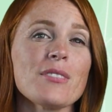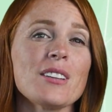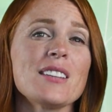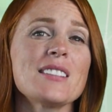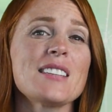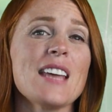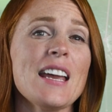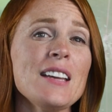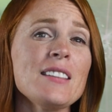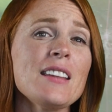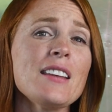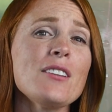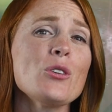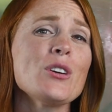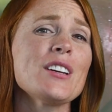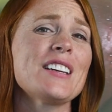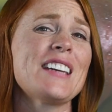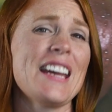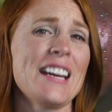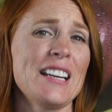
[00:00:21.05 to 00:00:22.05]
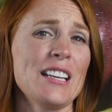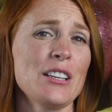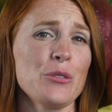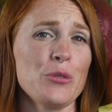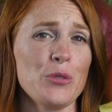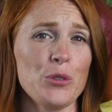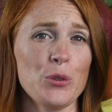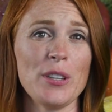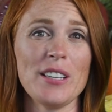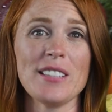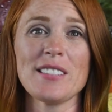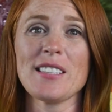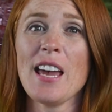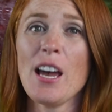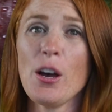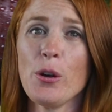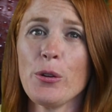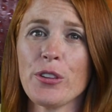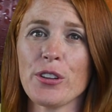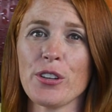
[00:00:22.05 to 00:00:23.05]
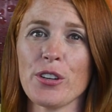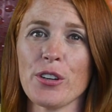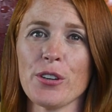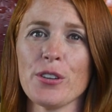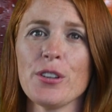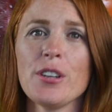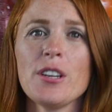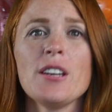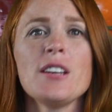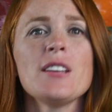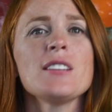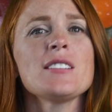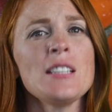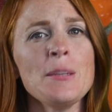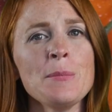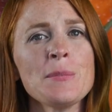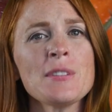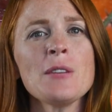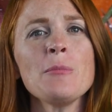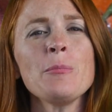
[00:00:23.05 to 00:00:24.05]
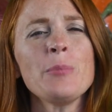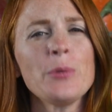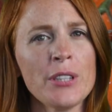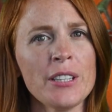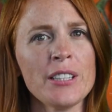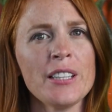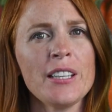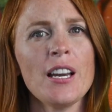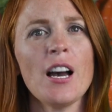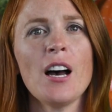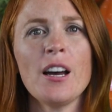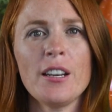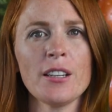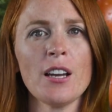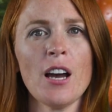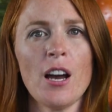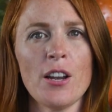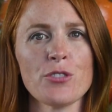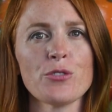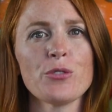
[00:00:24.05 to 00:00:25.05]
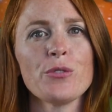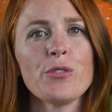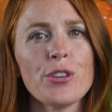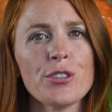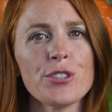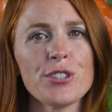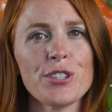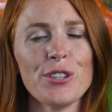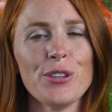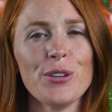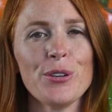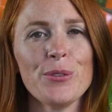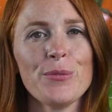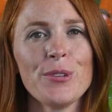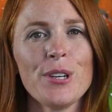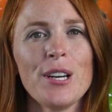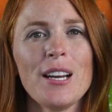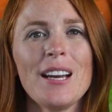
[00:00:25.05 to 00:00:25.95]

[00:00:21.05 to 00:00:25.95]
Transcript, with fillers: Saying that organic food is healthier seems completely uncontroversial.